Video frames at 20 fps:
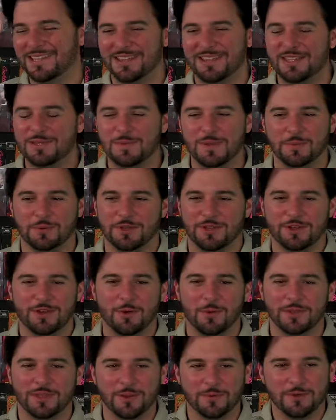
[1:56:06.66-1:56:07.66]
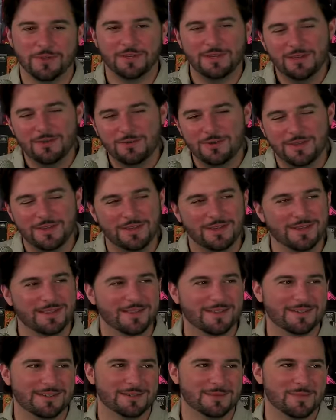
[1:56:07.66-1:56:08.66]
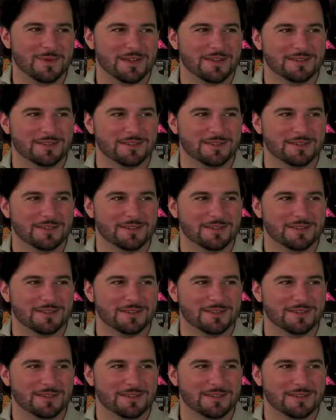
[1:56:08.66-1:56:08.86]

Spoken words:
He's like, these people didn't know what they were doing, and then just